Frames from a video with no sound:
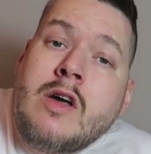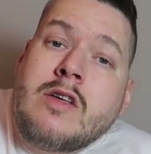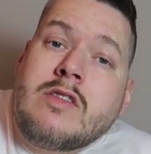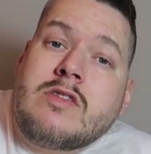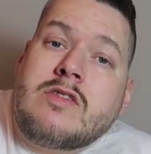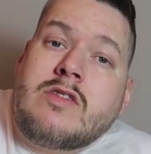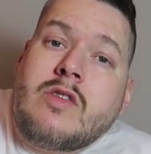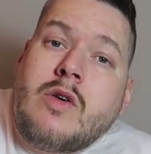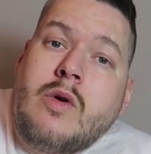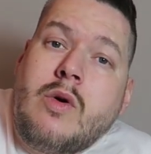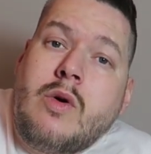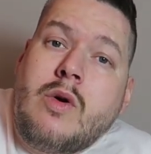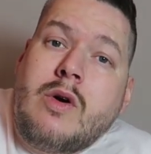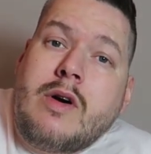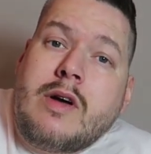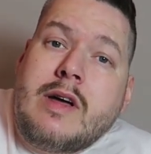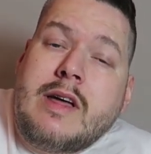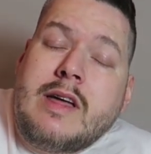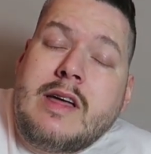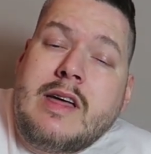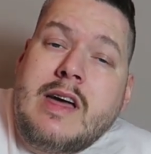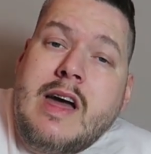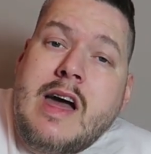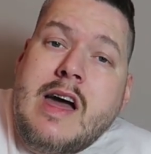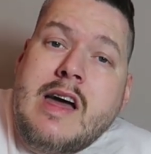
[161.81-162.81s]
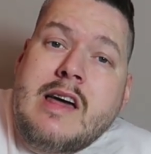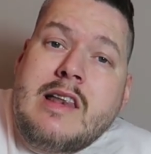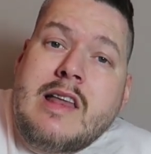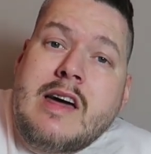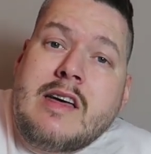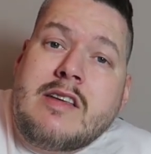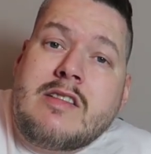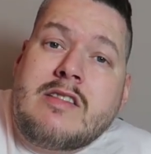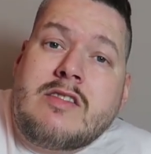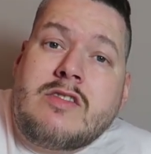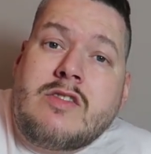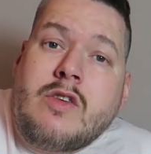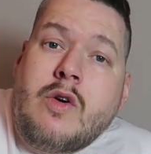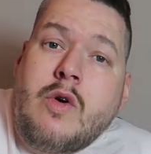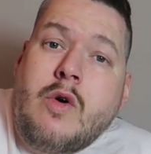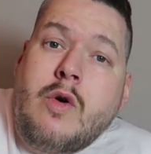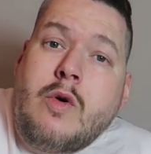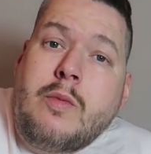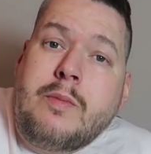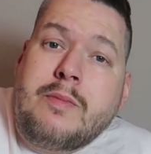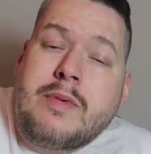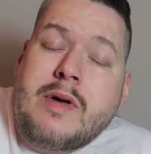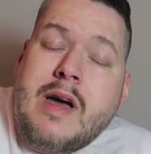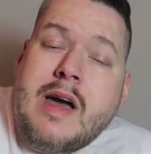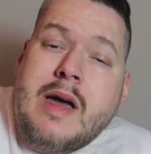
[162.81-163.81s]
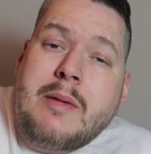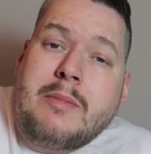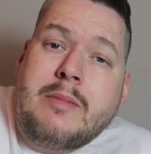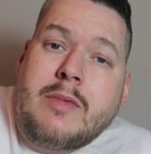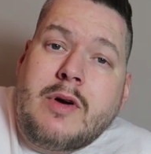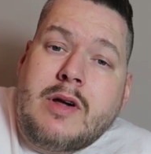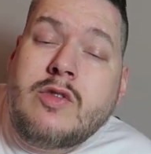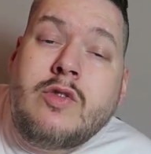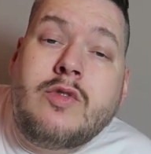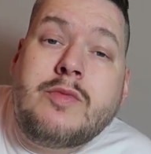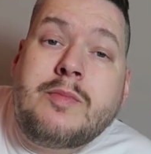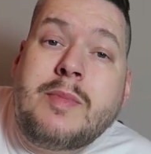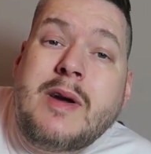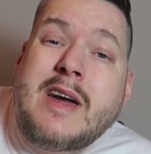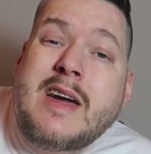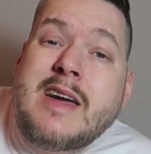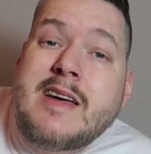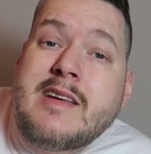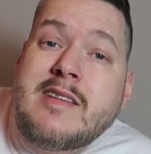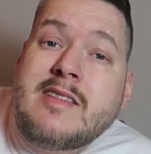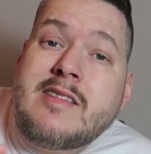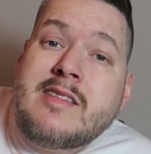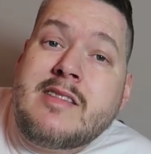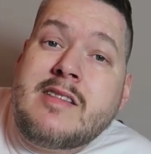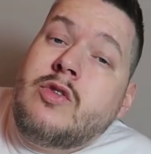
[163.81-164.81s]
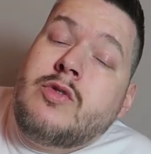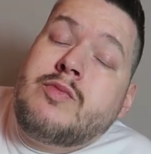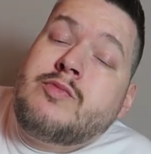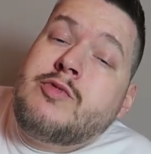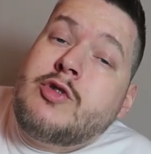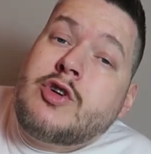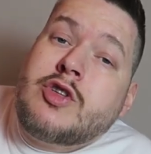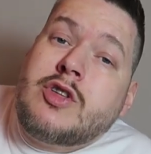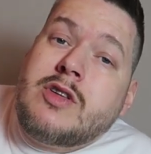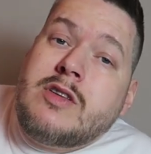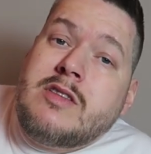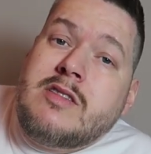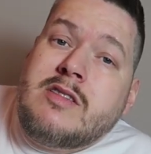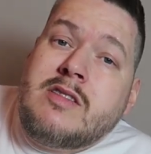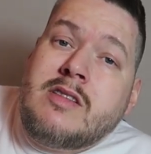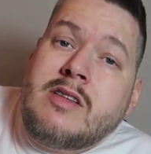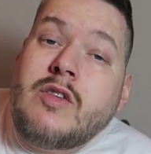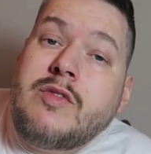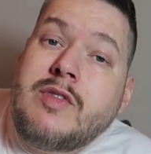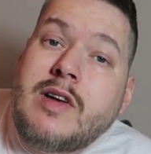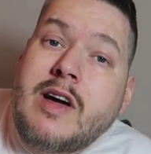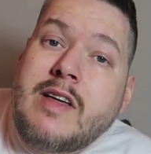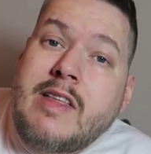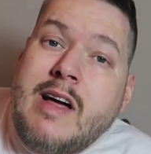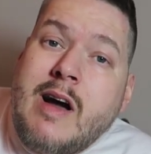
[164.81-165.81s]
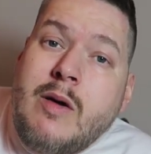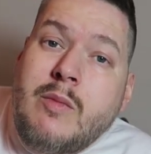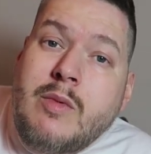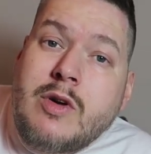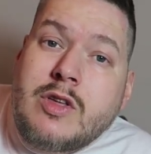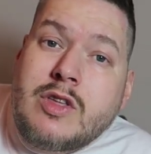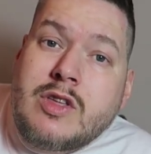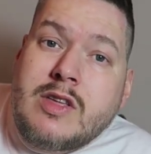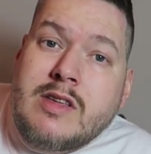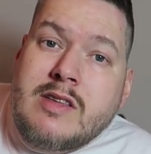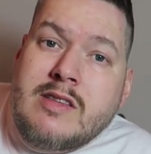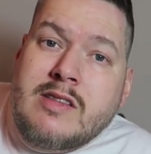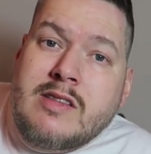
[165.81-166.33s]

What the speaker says: So yeah, like soap, toothpaste, toothbrushes, stuff like that, which